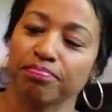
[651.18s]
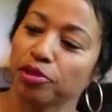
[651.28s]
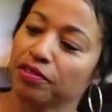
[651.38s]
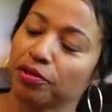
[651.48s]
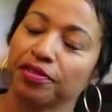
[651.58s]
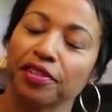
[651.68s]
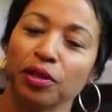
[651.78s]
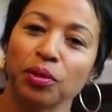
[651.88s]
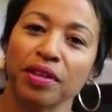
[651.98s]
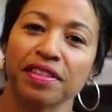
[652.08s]
brief
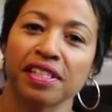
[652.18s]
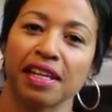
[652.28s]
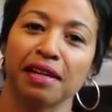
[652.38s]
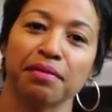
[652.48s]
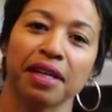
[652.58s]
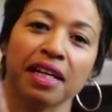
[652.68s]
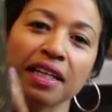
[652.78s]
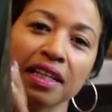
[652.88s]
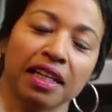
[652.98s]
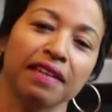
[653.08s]
review on this
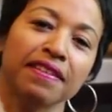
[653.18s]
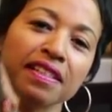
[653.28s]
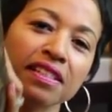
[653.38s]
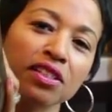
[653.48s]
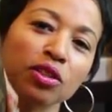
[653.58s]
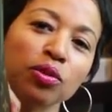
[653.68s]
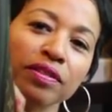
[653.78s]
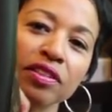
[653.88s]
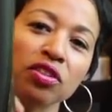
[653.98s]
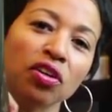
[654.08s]
handbag. Again, this is the
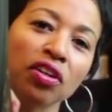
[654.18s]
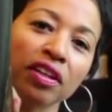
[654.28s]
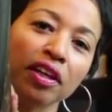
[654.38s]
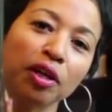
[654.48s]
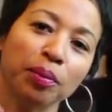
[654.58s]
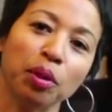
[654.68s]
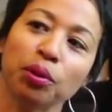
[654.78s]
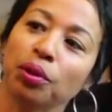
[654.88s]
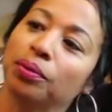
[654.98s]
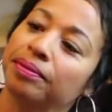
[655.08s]
Louis Vuitton
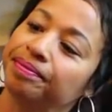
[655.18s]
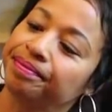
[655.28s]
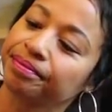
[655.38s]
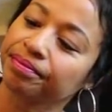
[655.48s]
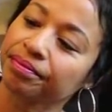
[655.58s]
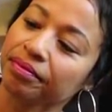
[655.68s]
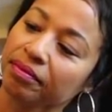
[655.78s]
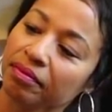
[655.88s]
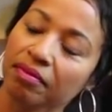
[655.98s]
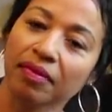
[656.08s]
kimono
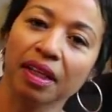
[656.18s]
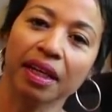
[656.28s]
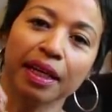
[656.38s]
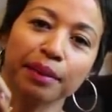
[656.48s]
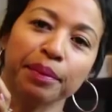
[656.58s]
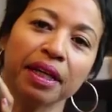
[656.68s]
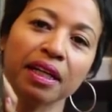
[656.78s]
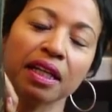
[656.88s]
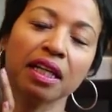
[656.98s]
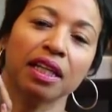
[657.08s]

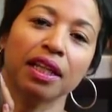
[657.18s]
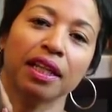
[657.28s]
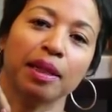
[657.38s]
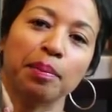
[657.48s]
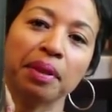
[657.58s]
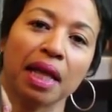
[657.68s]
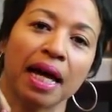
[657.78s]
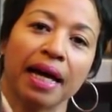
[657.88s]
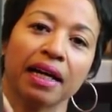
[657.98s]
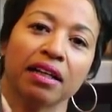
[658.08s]
handbag in the
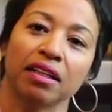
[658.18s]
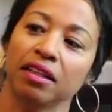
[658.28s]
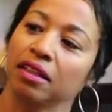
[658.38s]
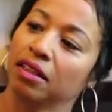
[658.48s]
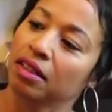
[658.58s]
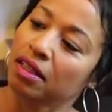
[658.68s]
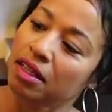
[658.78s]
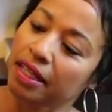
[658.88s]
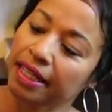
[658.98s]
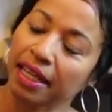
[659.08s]
black.
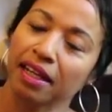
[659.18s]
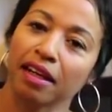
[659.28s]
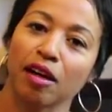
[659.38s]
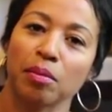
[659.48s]
Again, it